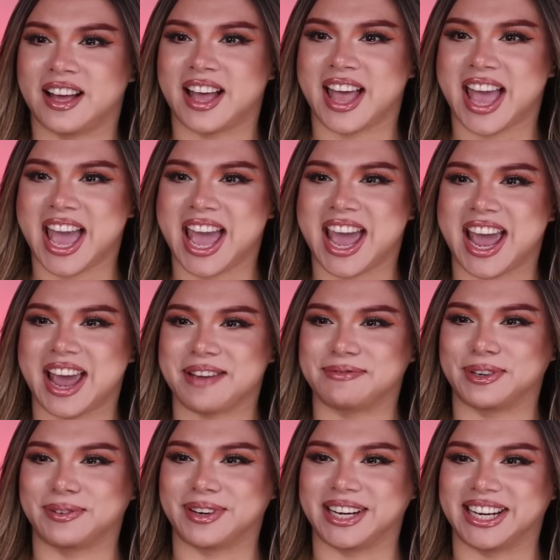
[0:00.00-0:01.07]
Hey,
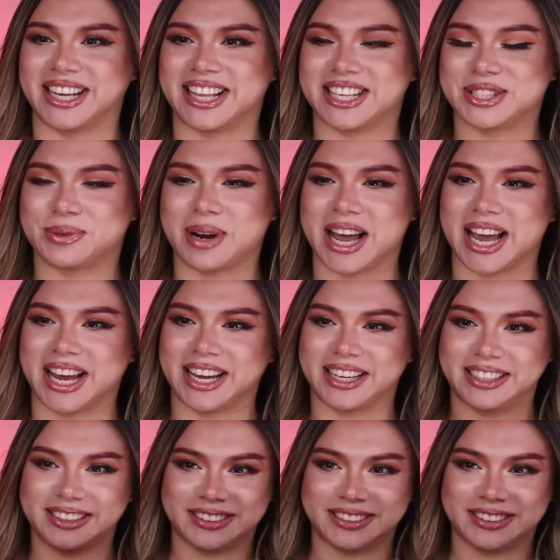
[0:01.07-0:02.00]
Marina, that's right.